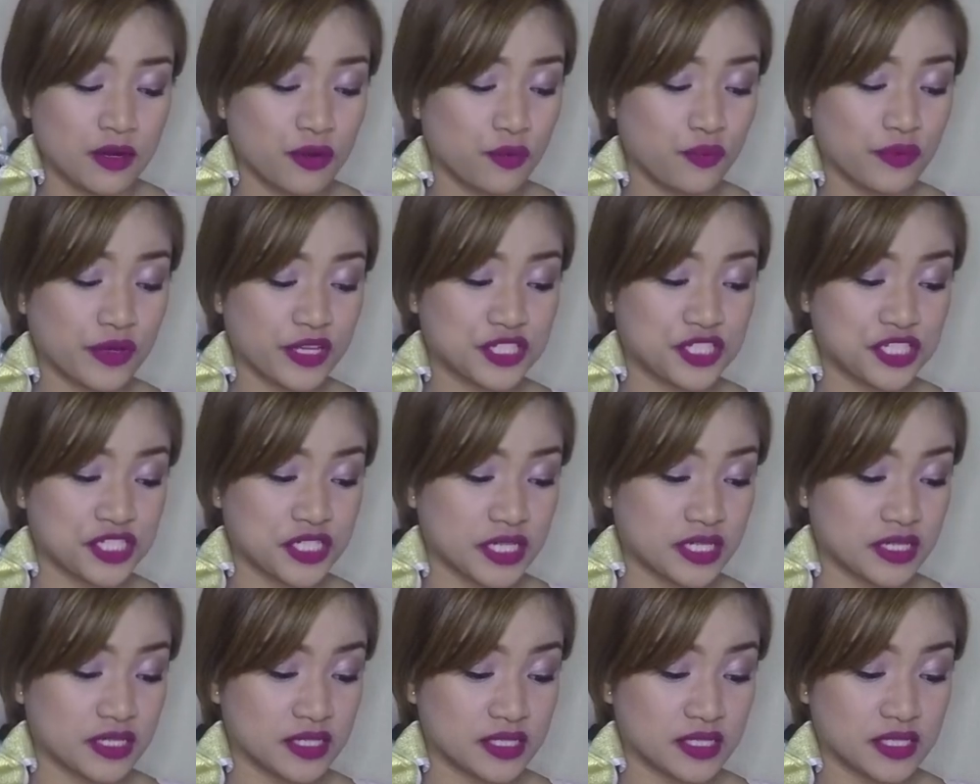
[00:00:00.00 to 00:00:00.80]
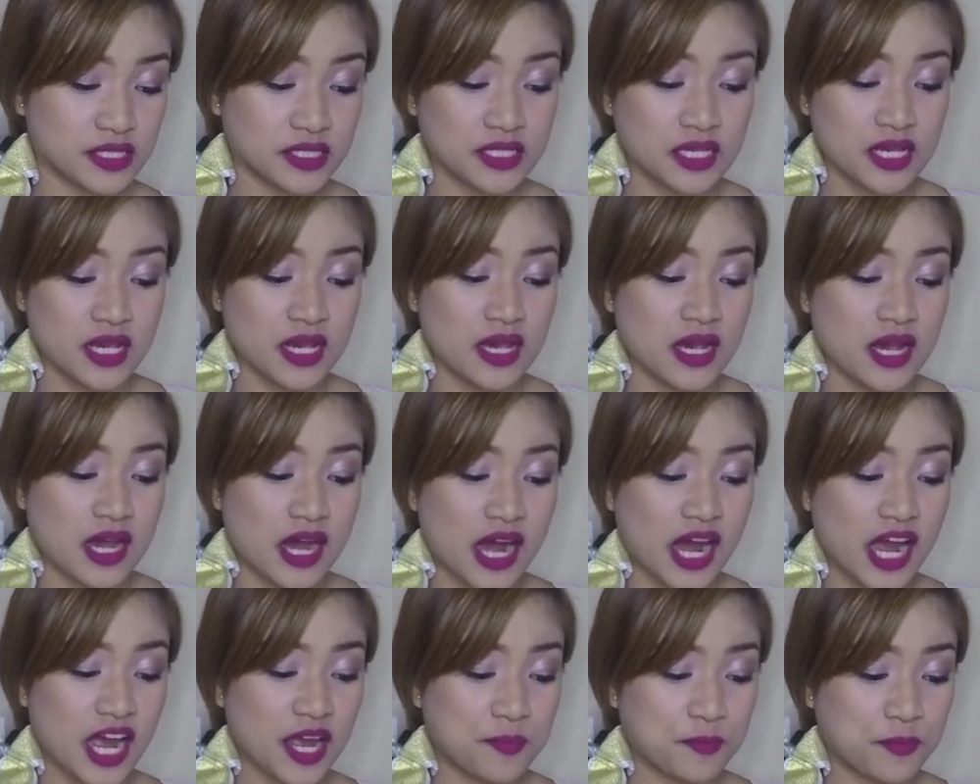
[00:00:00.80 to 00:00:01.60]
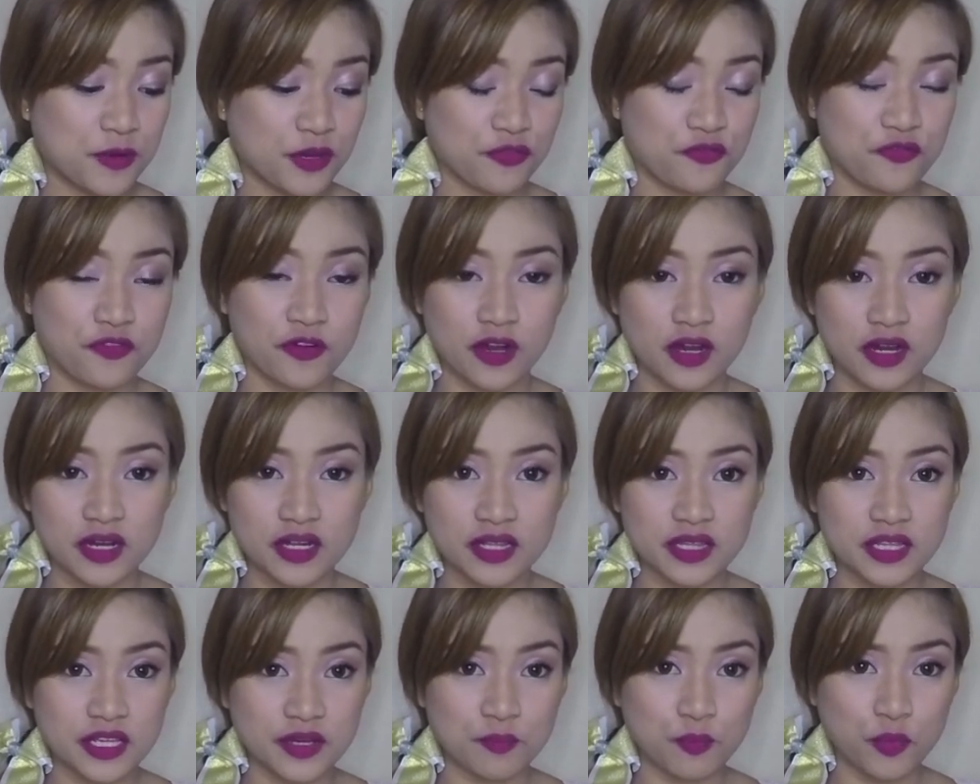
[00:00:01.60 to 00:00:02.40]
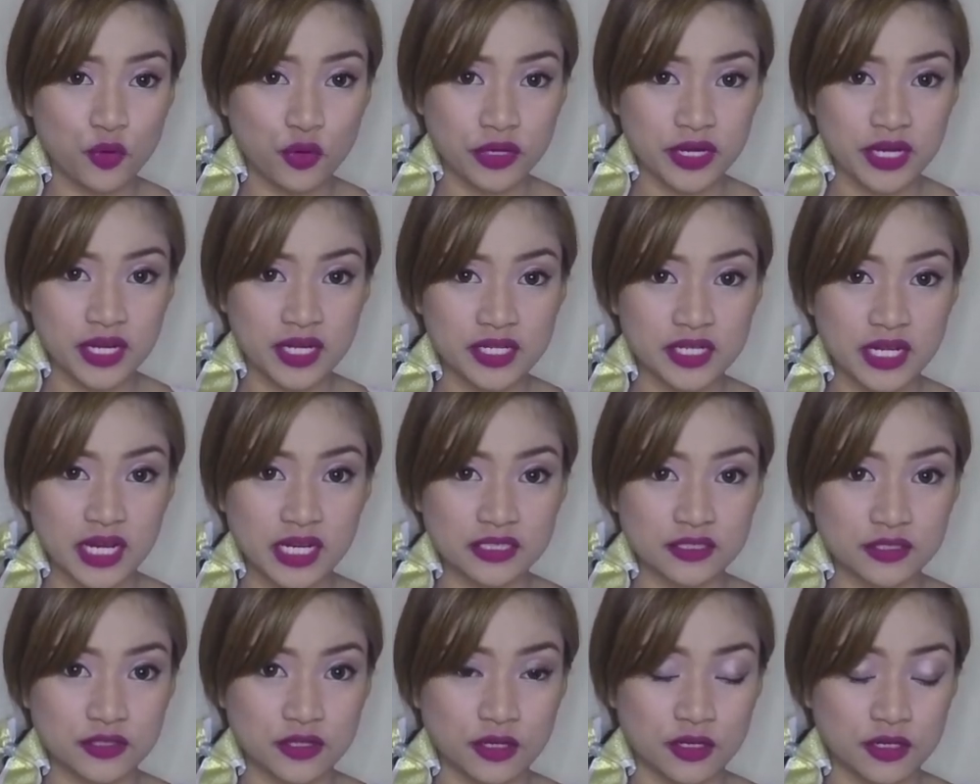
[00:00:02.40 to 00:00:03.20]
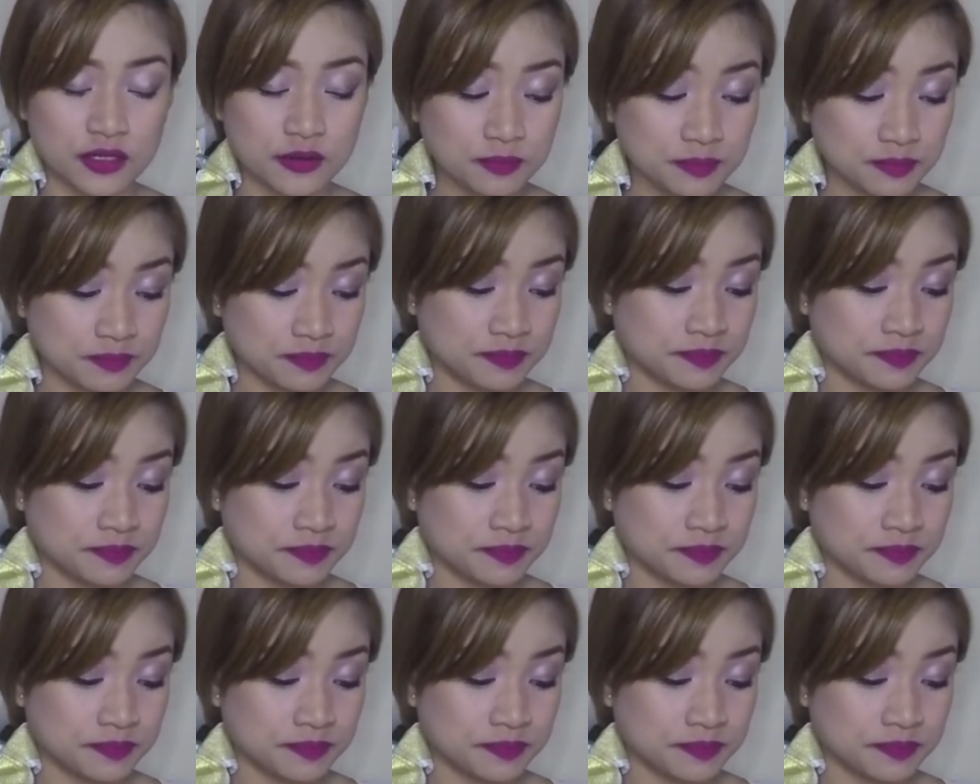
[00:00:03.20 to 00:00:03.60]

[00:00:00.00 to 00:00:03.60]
which is, I prefer the booking.com.